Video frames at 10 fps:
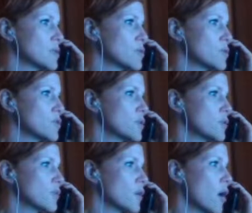
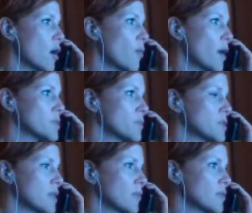distribution for all possible
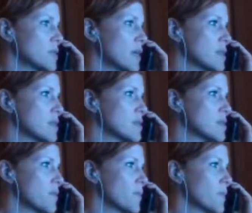sample sizes